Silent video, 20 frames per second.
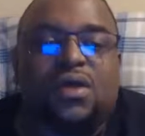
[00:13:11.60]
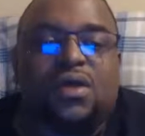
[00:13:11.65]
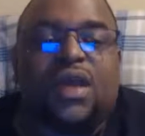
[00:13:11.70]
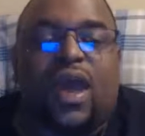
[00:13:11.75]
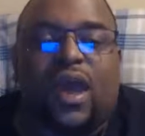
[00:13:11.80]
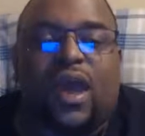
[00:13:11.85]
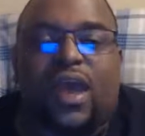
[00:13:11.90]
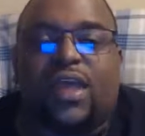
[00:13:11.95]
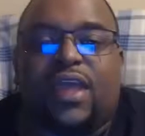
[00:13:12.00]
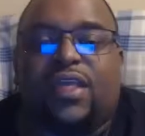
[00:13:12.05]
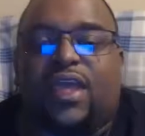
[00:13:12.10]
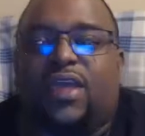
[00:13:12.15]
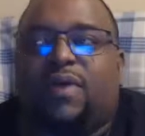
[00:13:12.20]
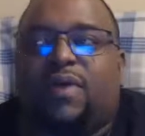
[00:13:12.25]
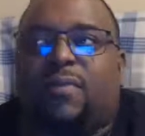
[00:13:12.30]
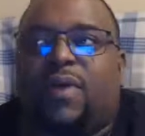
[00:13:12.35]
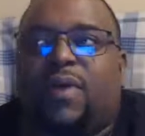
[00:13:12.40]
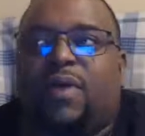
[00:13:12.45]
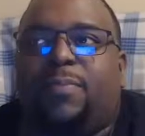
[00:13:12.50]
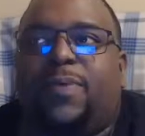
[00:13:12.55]
Yeah,
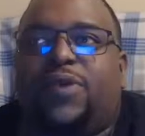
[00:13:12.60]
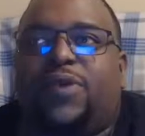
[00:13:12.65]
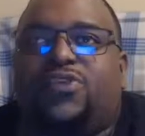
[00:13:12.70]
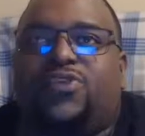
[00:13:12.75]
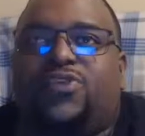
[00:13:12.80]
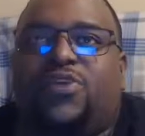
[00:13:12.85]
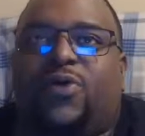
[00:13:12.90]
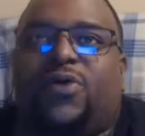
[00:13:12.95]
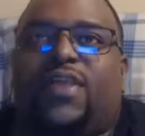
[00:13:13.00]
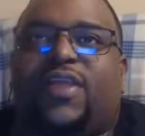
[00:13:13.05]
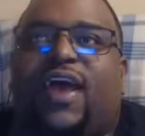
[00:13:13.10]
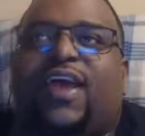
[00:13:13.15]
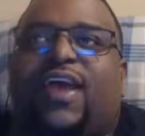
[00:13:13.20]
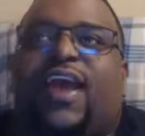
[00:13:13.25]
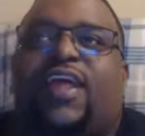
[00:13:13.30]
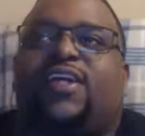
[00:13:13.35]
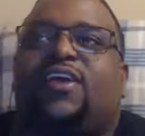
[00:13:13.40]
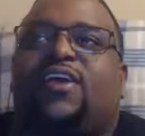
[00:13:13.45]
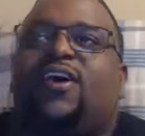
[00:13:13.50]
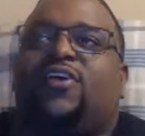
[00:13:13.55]
and but you know what? That
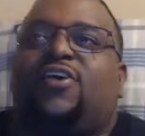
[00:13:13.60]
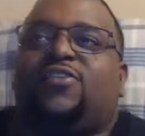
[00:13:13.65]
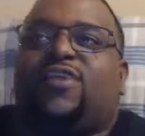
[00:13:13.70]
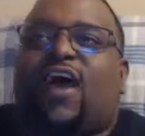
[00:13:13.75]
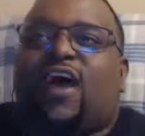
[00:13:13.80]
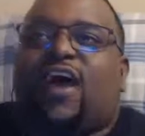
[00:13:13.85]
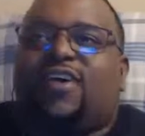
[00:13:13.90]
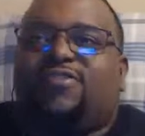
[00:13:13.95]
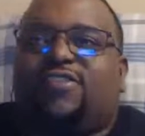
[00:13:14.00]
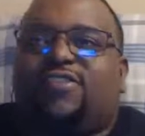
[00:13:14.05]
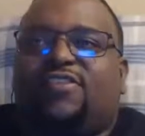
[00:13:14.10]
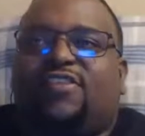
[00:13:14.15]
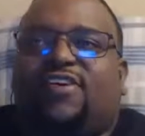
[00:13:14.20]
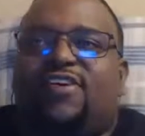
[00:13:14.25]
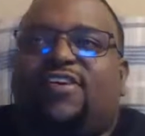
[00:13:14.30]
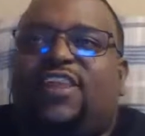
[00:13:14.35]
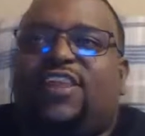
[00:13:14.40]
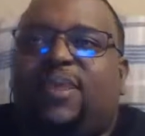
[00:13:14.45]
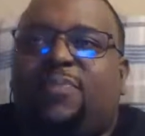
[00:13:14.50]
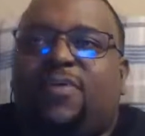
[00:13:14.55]
kind of dives into
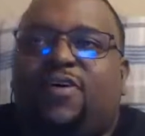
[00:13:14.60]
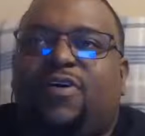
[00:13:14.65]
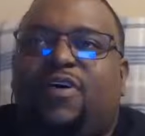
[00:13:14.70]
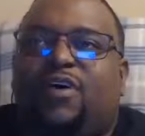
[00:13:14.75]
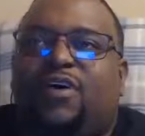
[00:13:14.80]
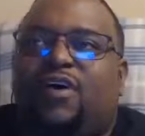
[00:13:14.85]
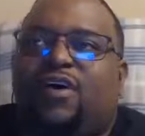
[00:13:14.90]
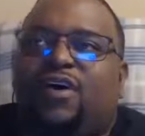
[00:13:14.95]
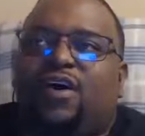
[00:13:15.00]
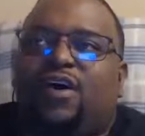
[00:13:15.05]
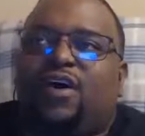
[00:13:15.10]
deeper.